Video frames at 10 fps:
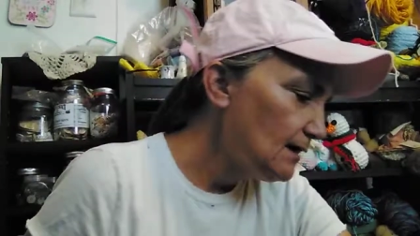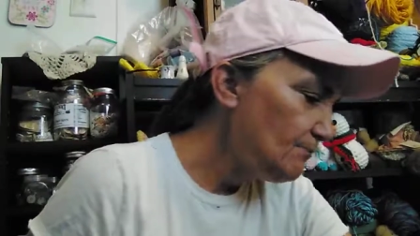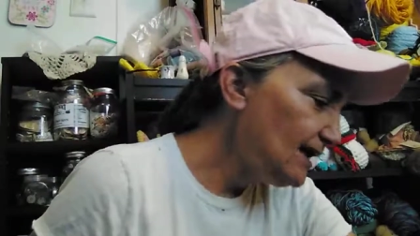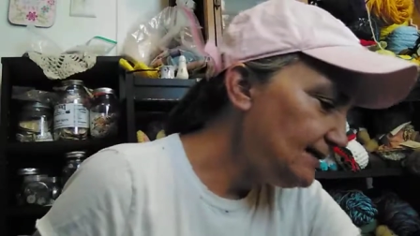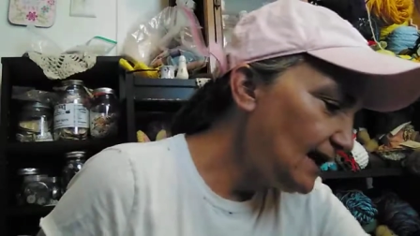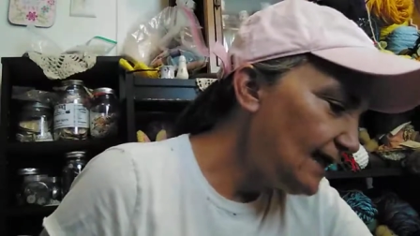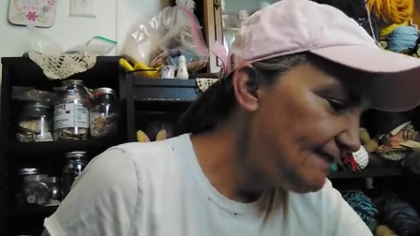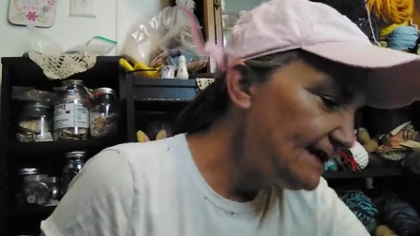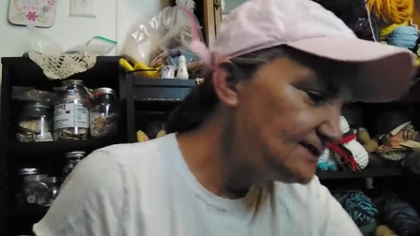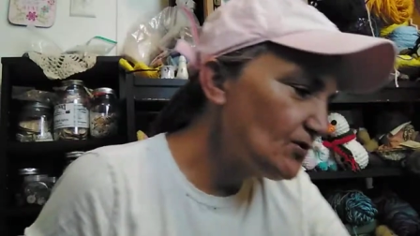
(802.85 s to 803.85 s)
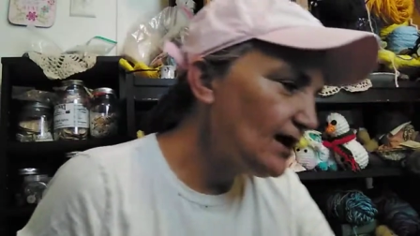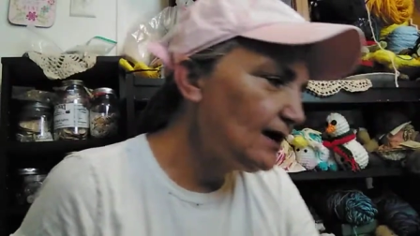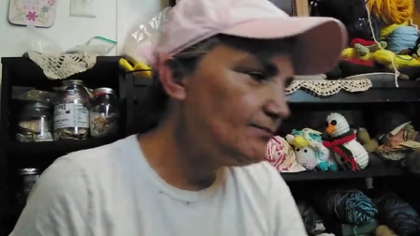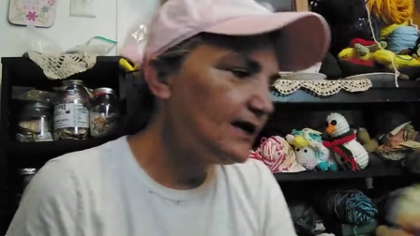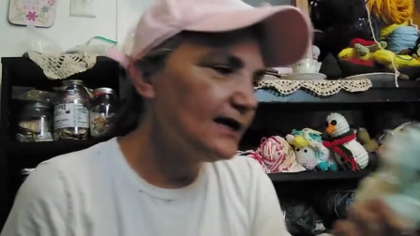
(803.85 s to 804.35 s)
But that's
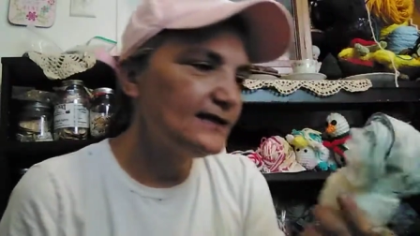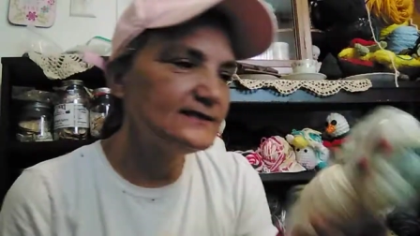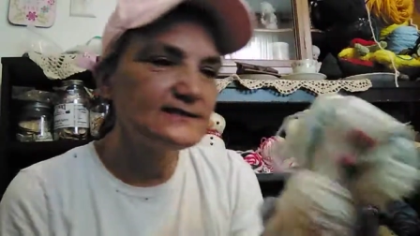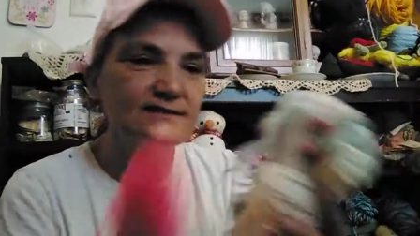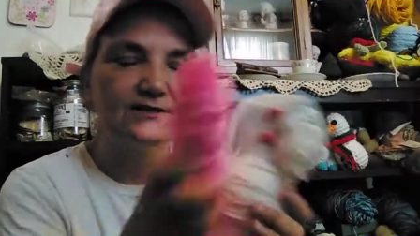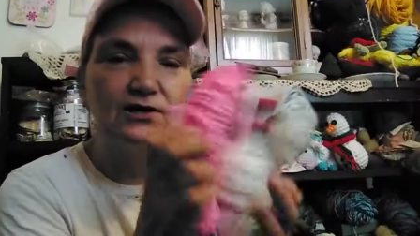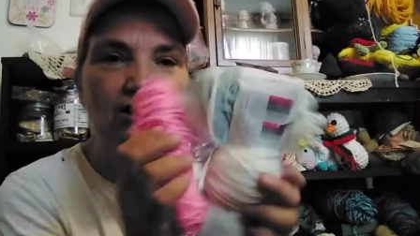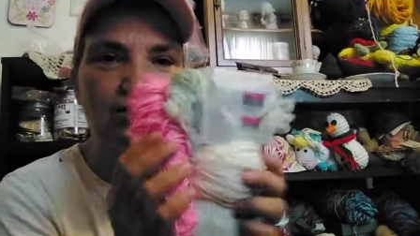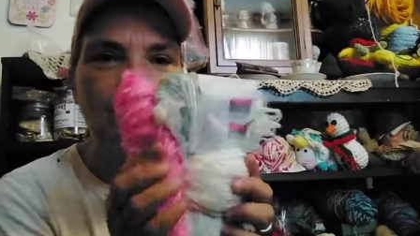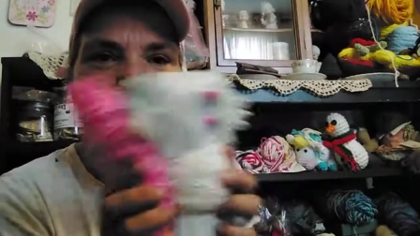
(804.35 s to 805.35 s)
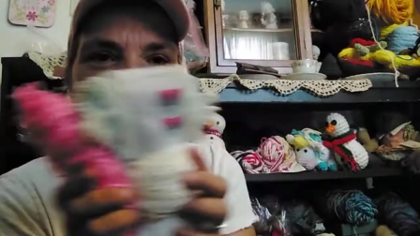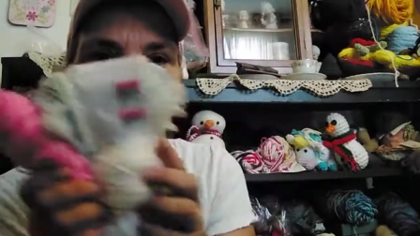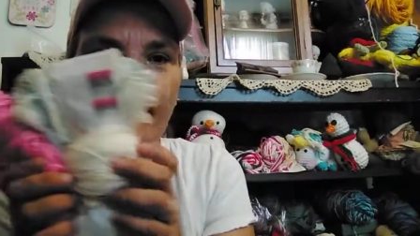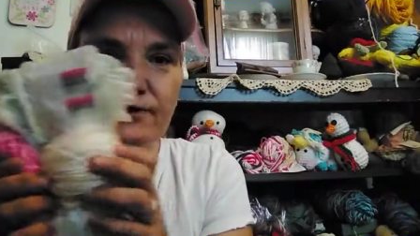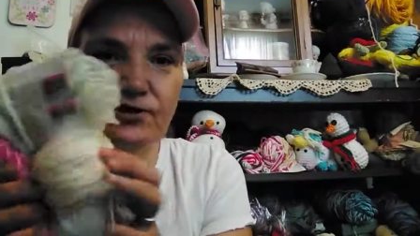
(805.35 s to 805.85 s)
okay because, you know,
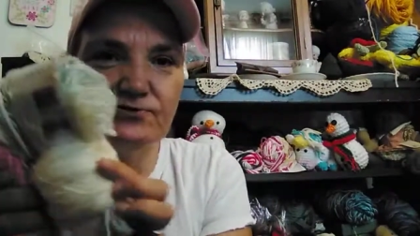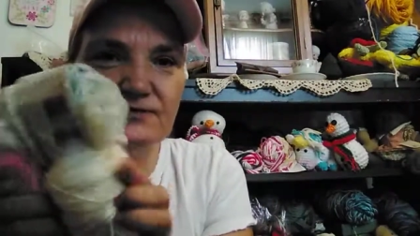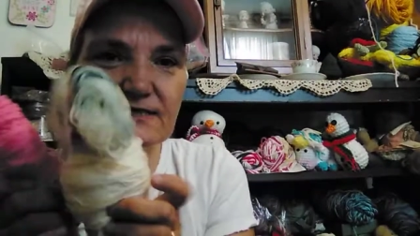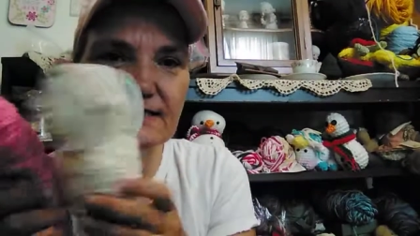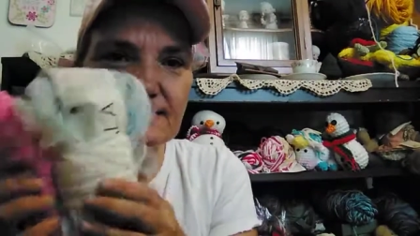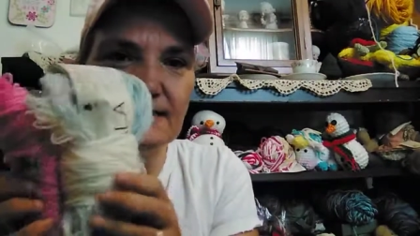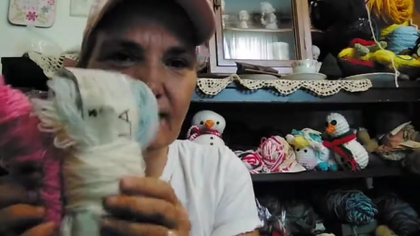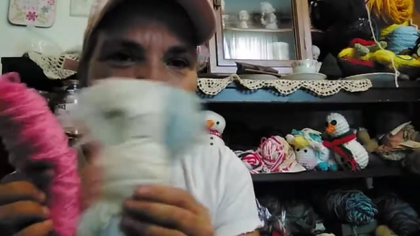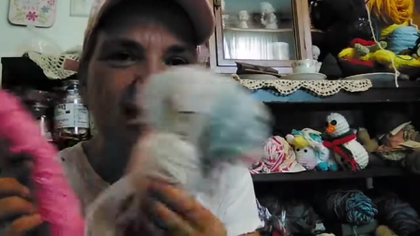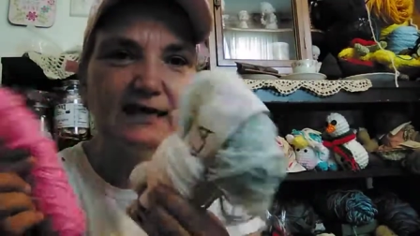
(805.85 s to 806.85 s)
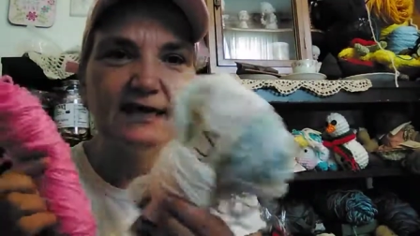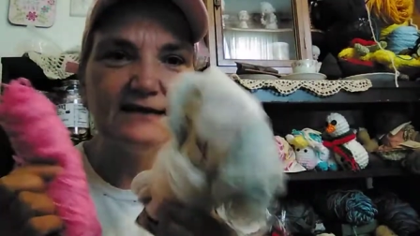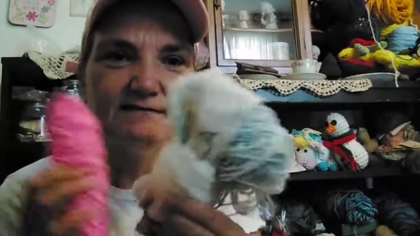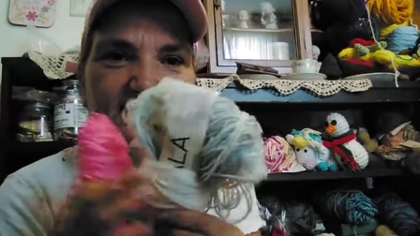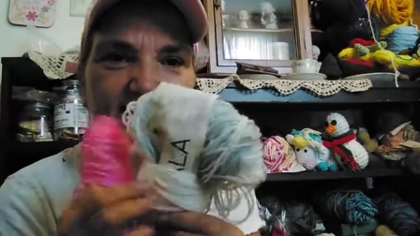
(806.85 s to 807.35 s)
I can use this. If I can
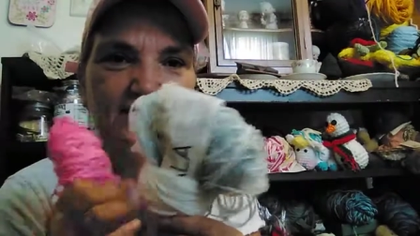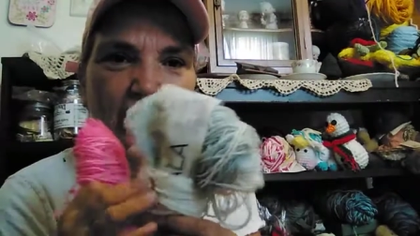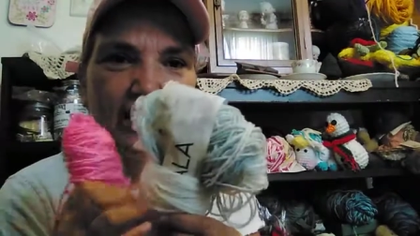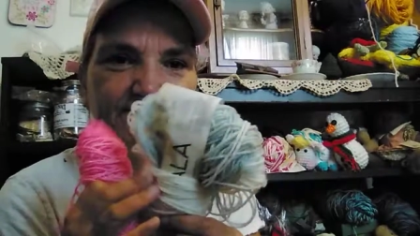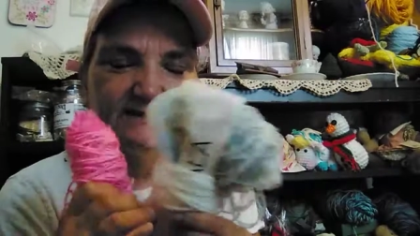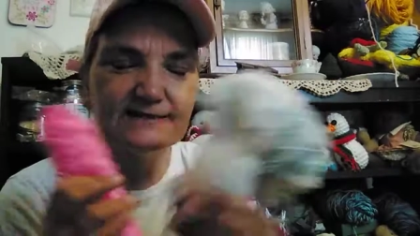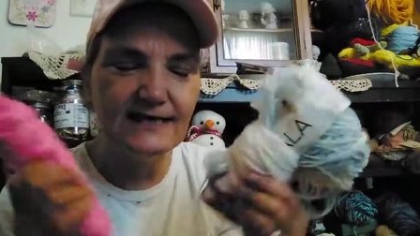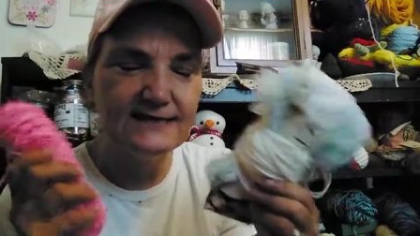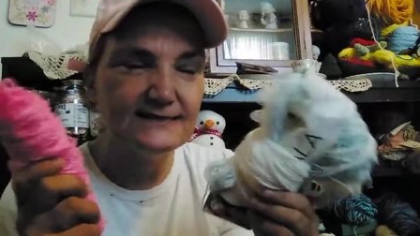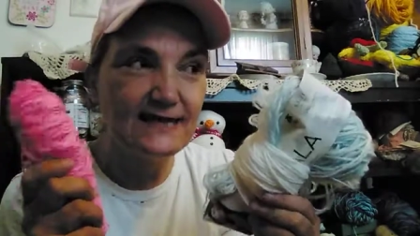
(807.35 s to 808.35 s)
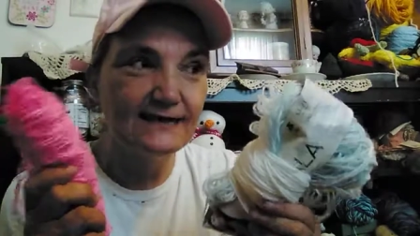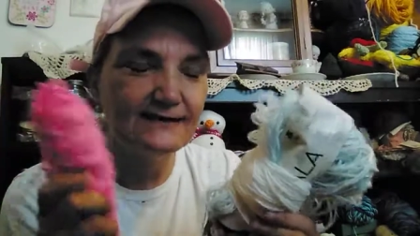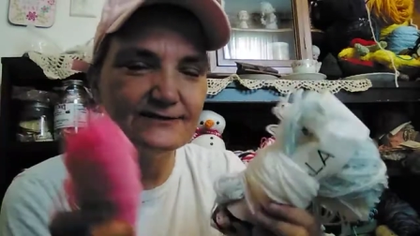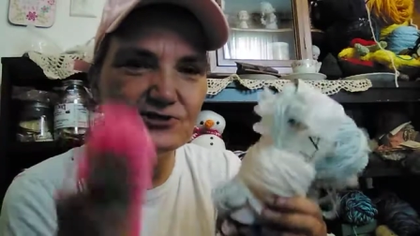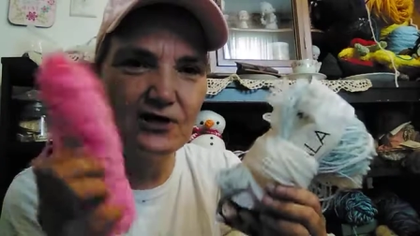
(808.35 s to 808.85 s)
get the coffee stains out of
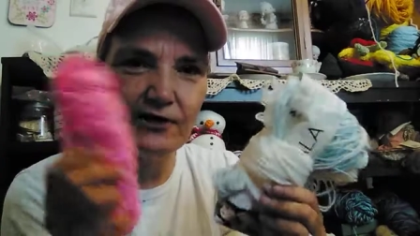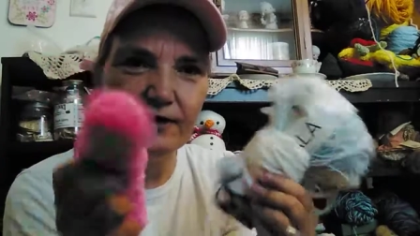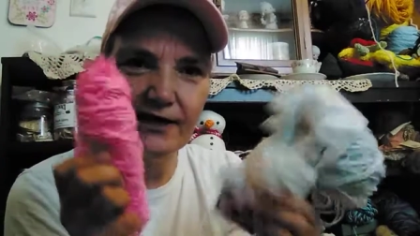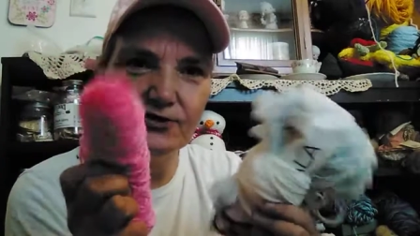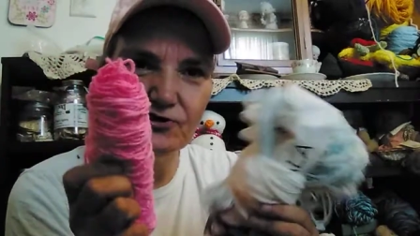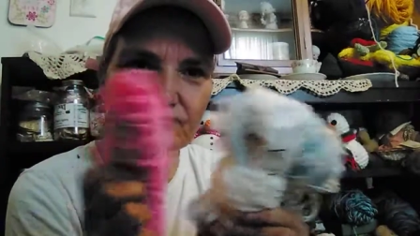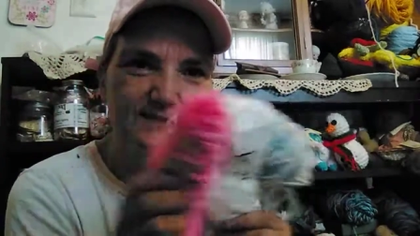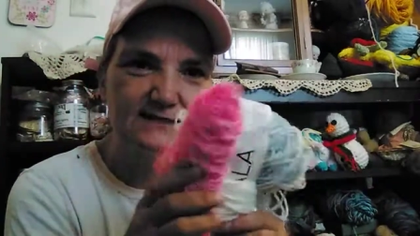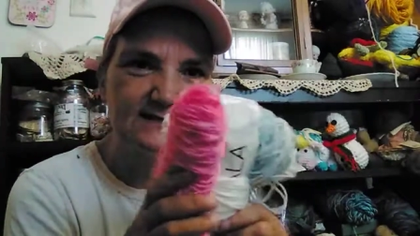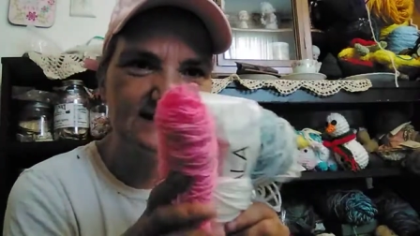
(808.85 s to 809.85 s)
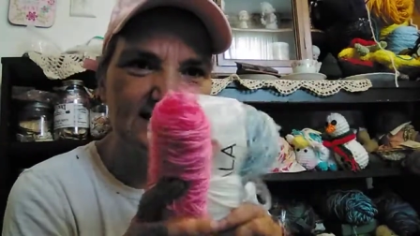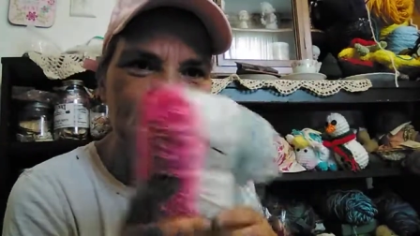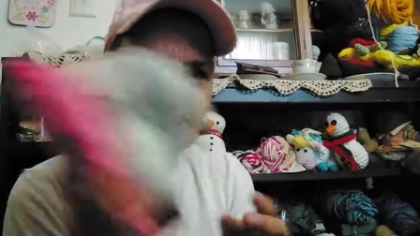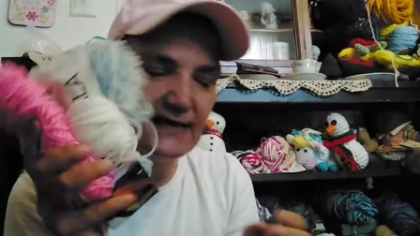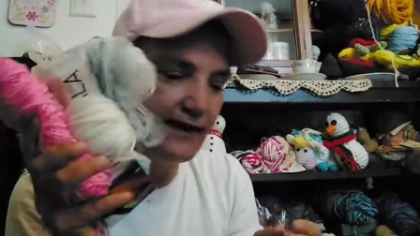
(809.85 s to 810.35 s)
this yarn, I can use this and
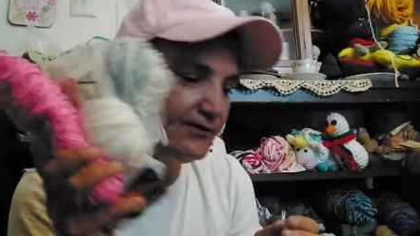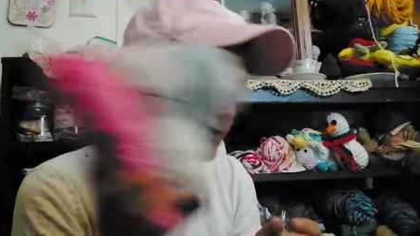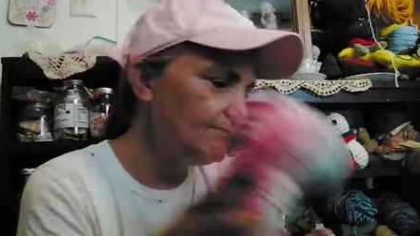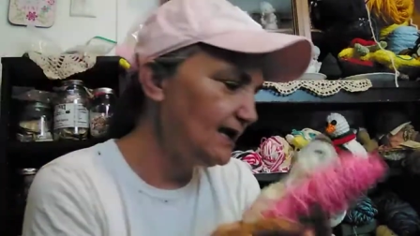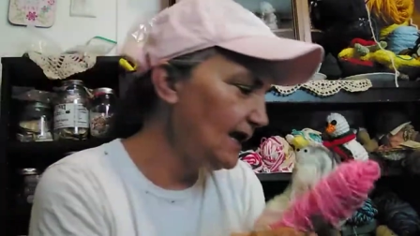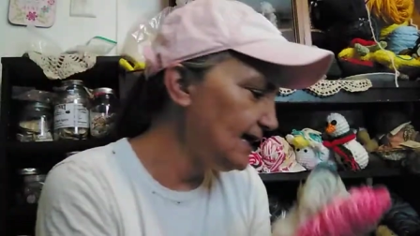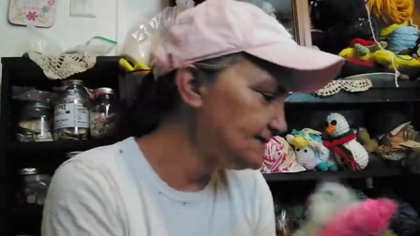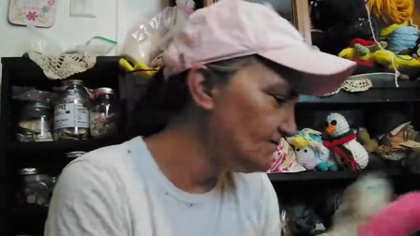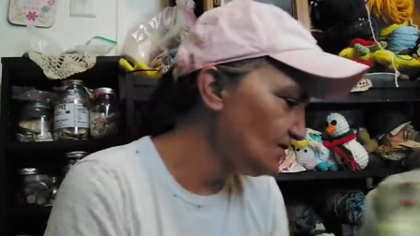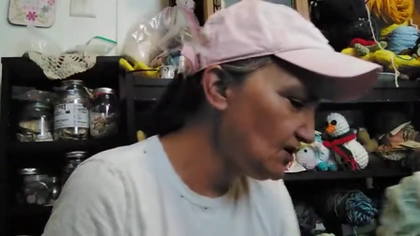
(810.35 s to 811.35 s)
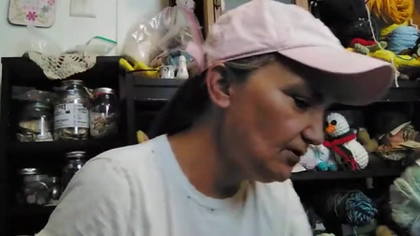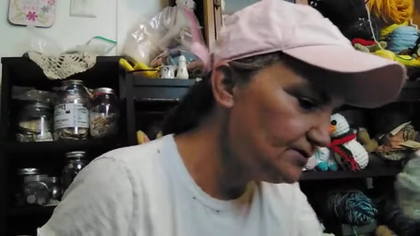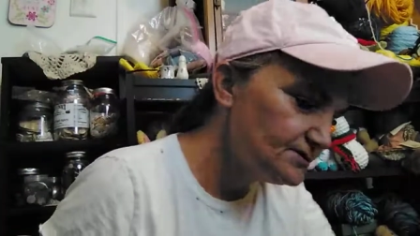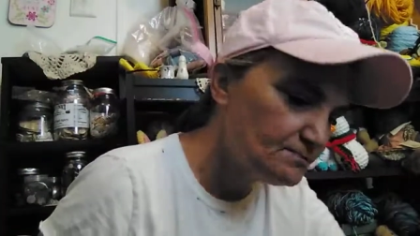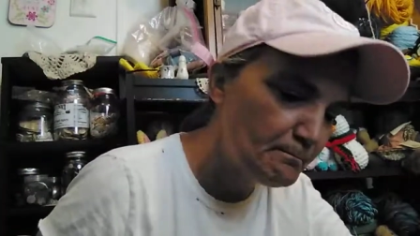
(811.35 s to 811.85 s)
this together and make hats for the
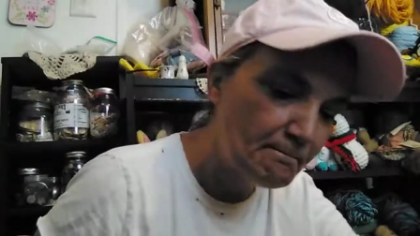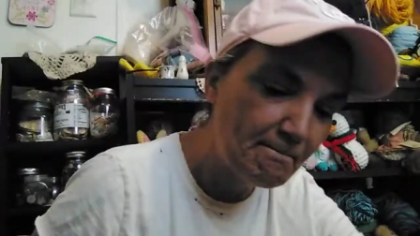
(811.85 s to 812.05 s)
girls.